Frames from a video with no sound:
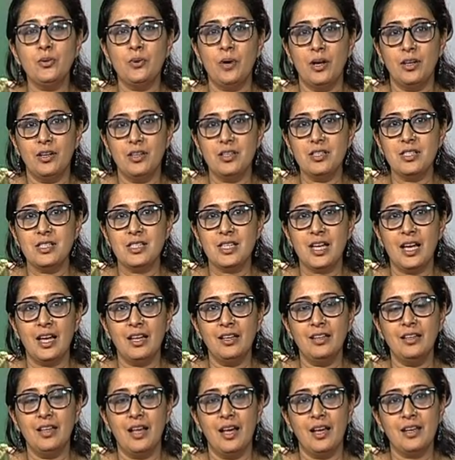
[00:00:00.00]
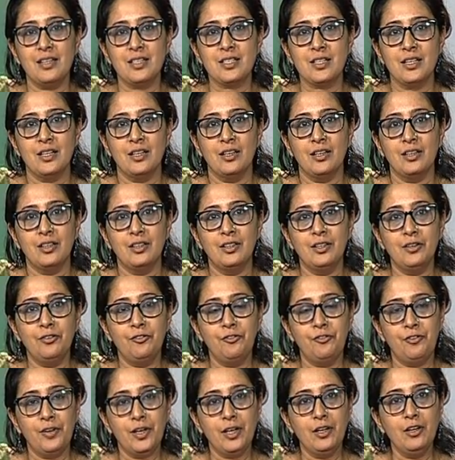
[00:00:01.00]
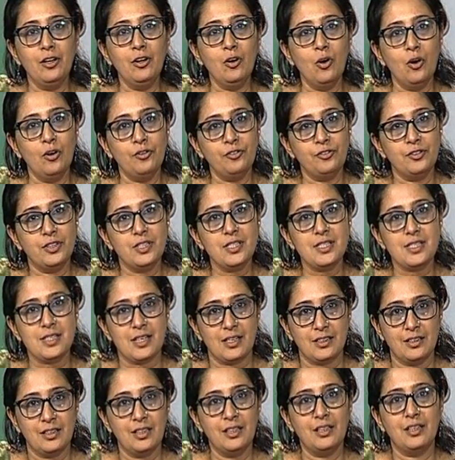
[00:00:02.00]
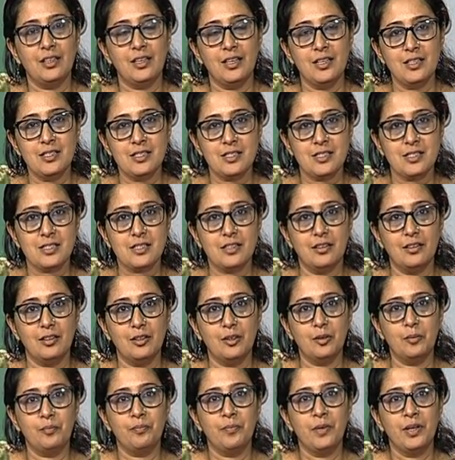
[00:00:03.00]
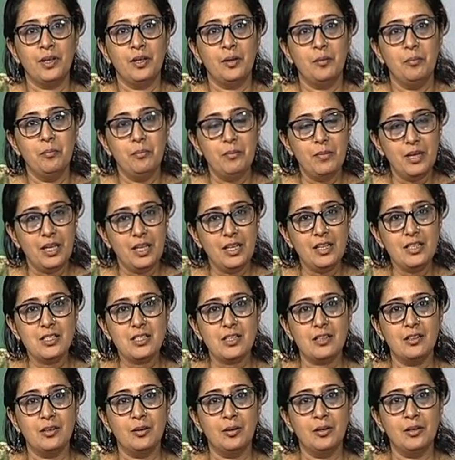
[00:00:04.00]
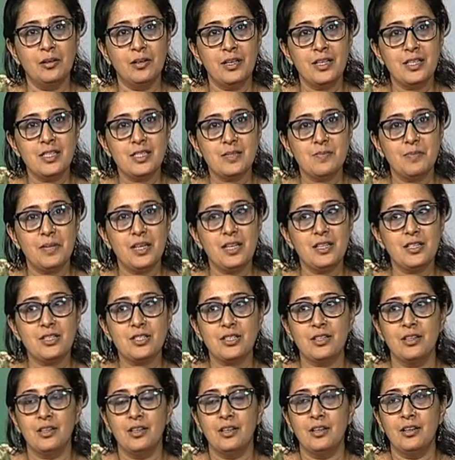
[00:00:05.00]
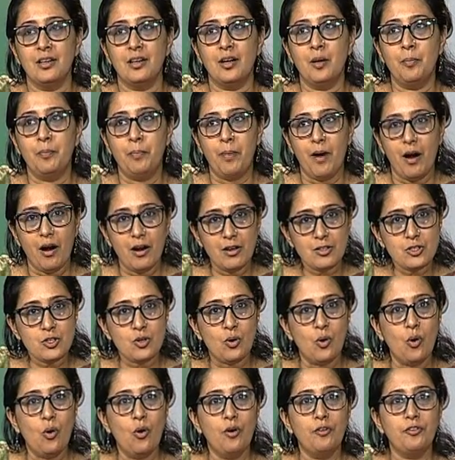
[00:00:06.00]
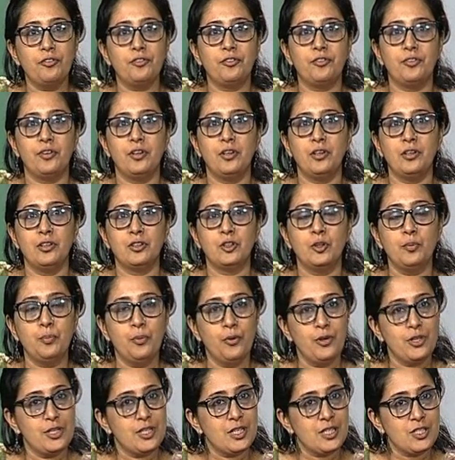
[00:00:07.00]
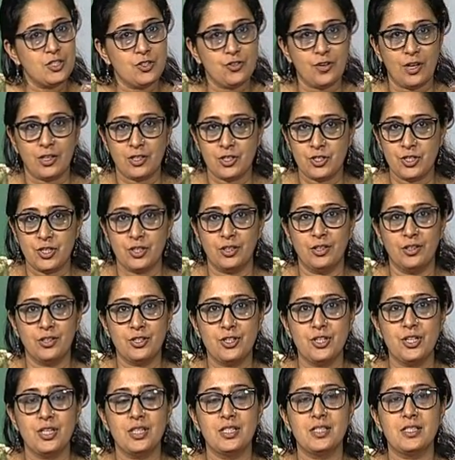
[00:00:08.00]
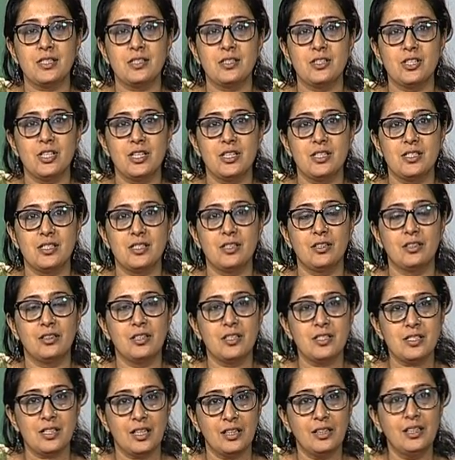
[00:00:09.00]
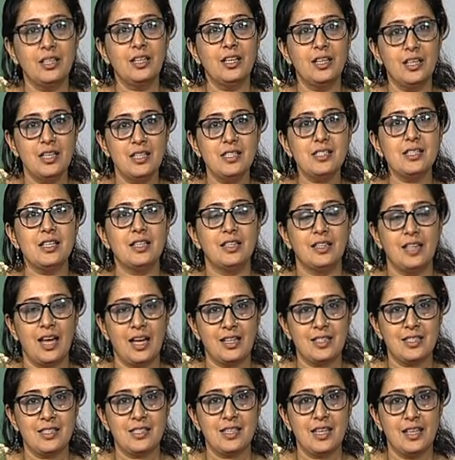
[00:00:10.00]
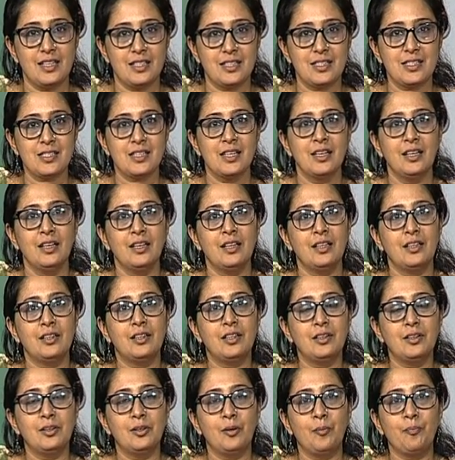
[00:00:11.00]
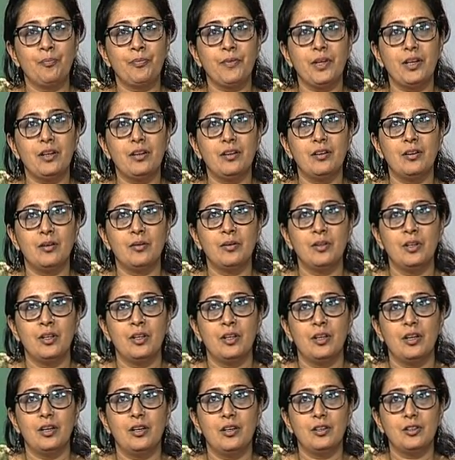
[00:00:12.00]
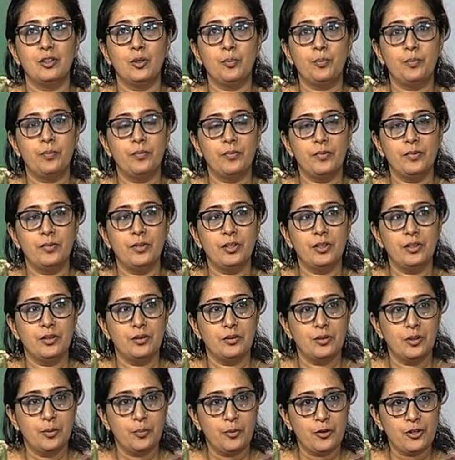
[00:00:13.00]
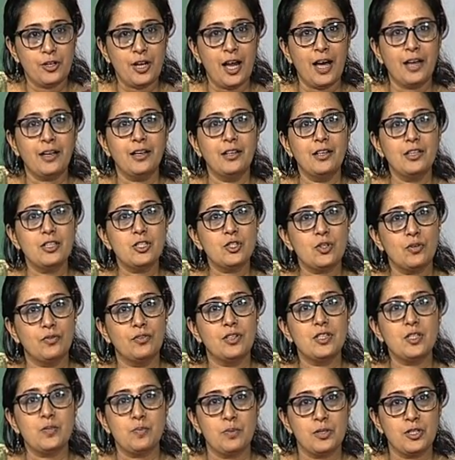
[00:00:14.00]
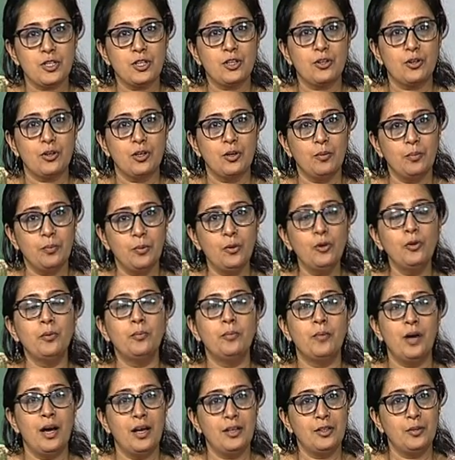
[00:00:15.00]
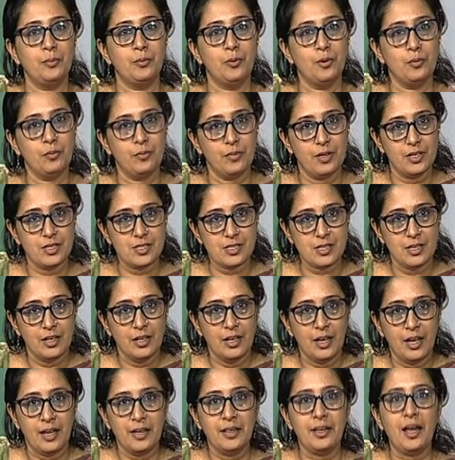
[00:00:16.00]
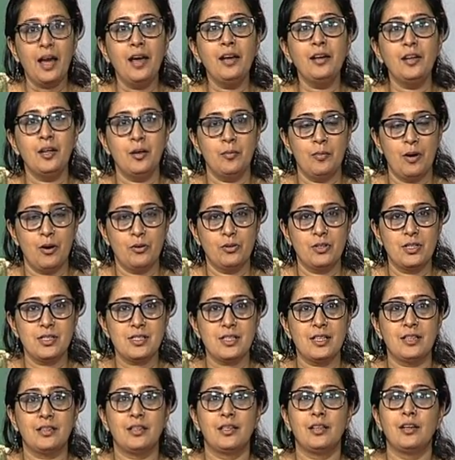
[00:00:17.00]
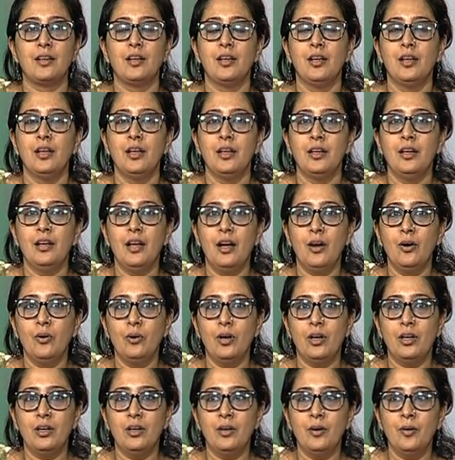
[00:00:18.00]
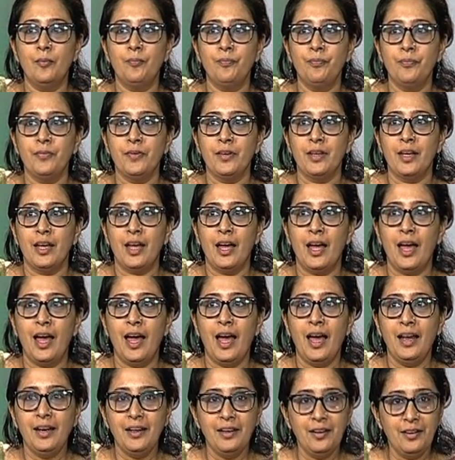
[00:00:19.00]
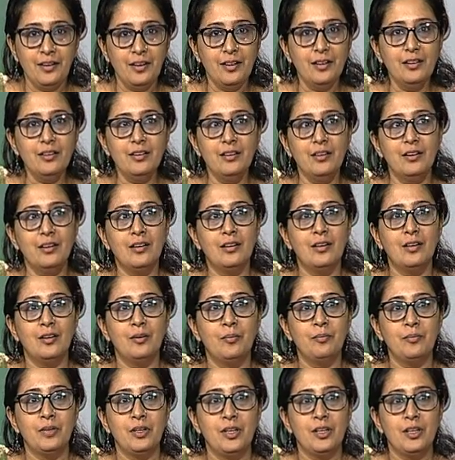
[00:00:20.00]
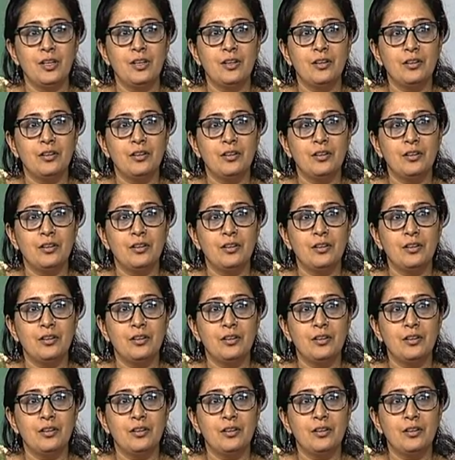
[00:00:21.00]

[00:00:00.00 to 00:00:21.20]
need to understand that the figure of the sati is um, made is made a part of uh, the poetic structure. She's, she's the, the sati is in that sense the um, uh, uh, the, the, the, protagonist of this particular poem, and the poem is entirely about the sati. Now, um, and here um,